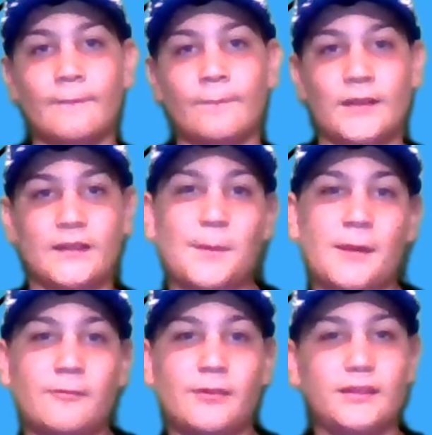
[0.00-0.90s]
It's
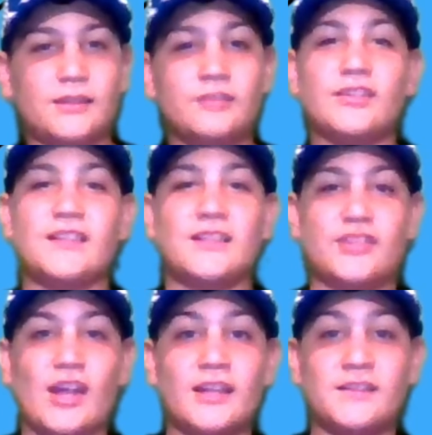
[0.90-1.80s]
been really interesting
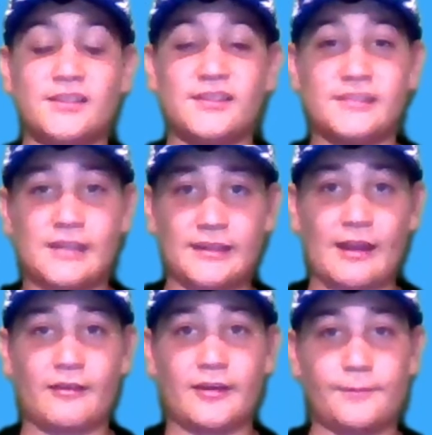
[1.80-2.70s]
chatting to you today,
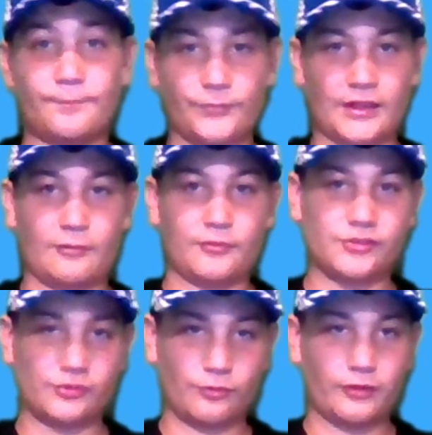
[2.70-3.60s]
Gary, and I
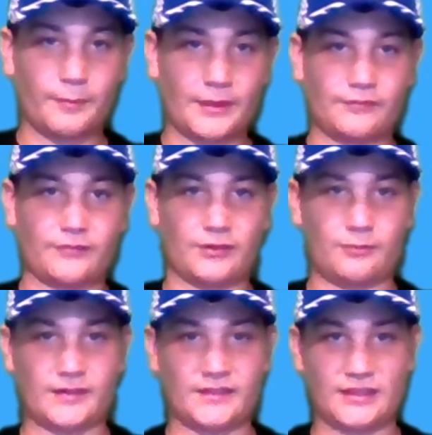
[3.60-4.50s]
wish you all the best for
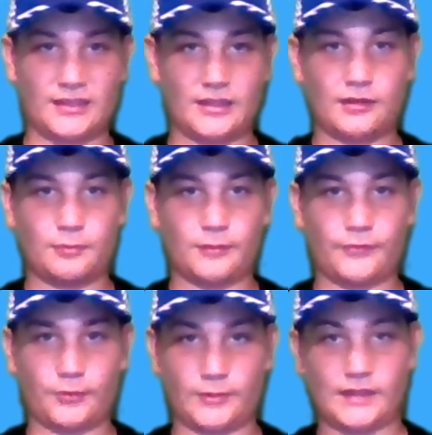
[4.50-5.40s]
the rest of the year
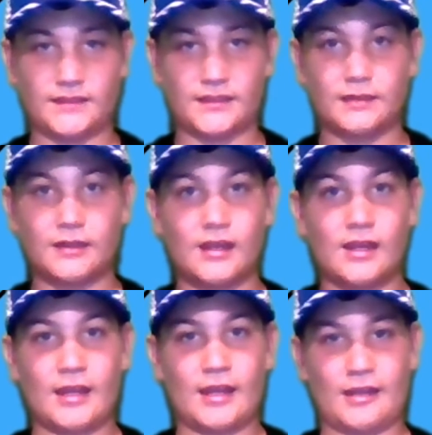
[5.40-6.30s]
with your racing,
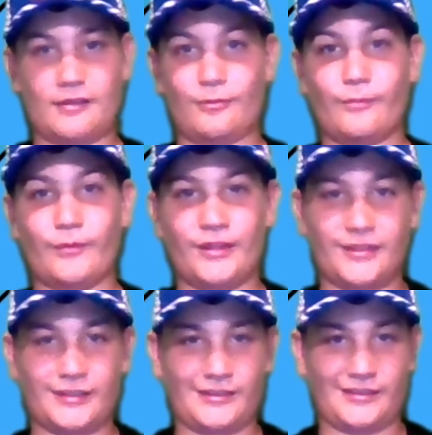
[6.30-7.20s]
and hopefully you
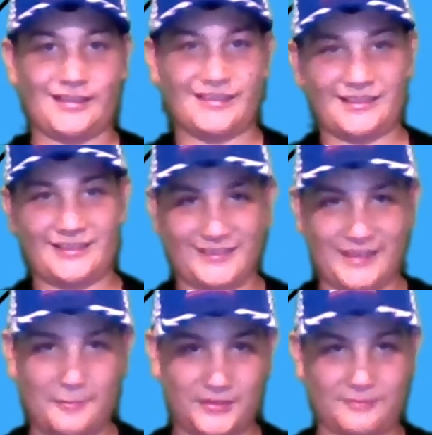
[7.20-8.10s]
can get another
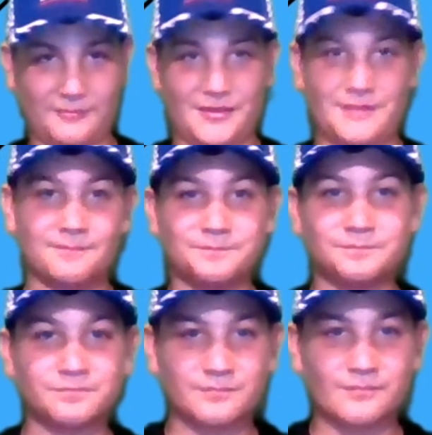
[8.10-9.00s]
championship win.
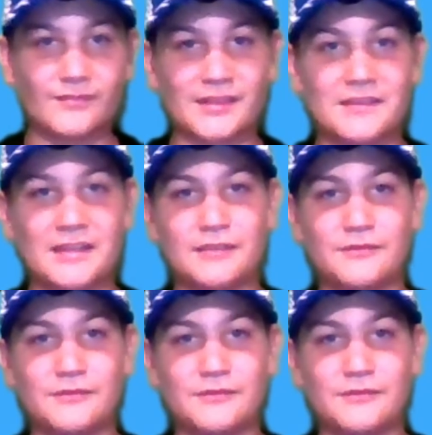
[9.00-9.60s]
Thanks